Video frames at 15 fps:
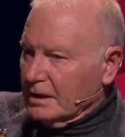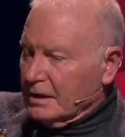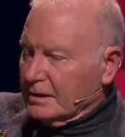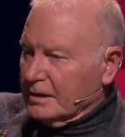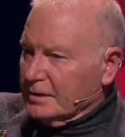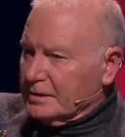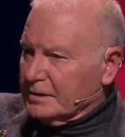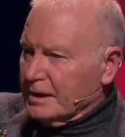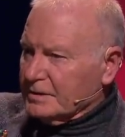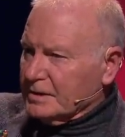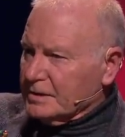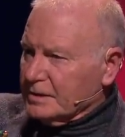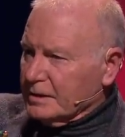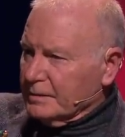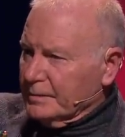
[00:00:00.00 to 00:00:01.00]
There
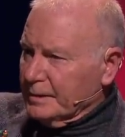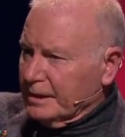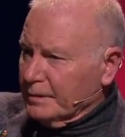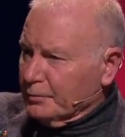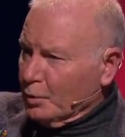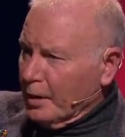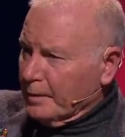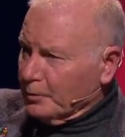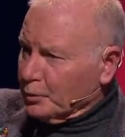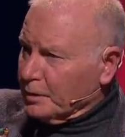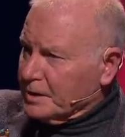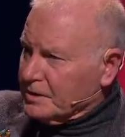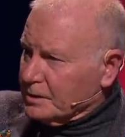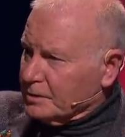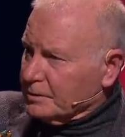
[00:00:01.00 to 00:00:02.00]
doesn't seem to be any rhyme or
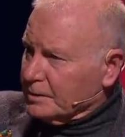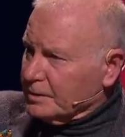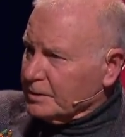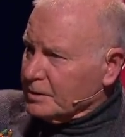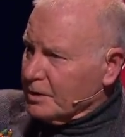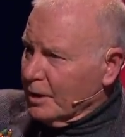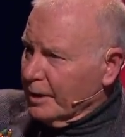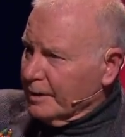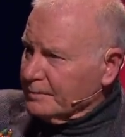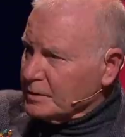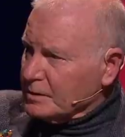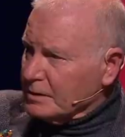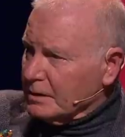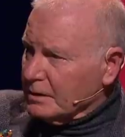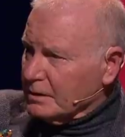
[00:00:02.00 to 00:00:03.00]
reason to it at
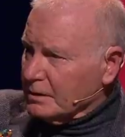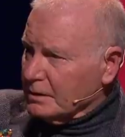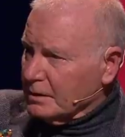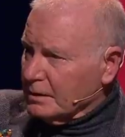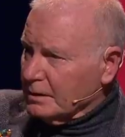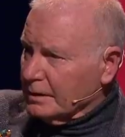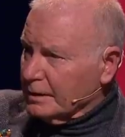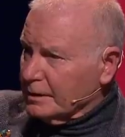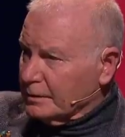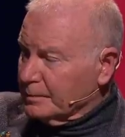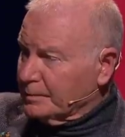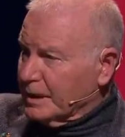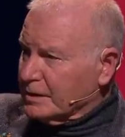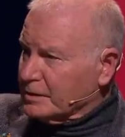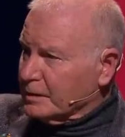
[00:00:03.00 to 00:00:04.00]
times, and it
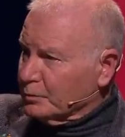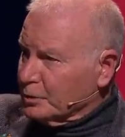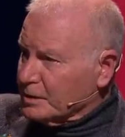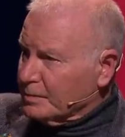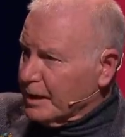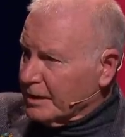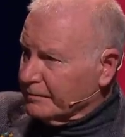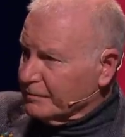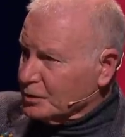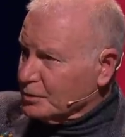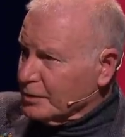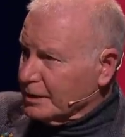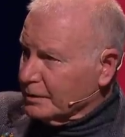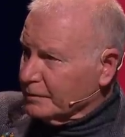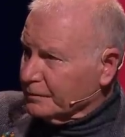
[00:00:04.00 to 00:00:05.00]
depends on which part of
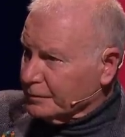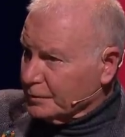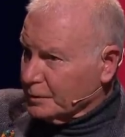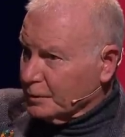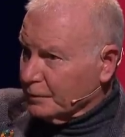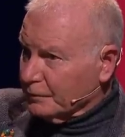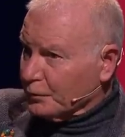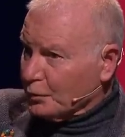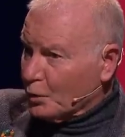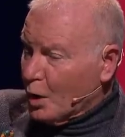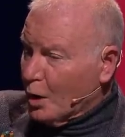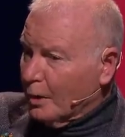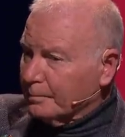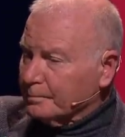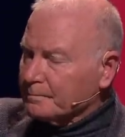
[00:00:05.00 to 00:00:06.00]
Australia you're
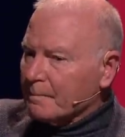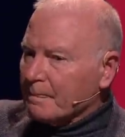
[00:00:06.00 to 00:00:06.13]
from.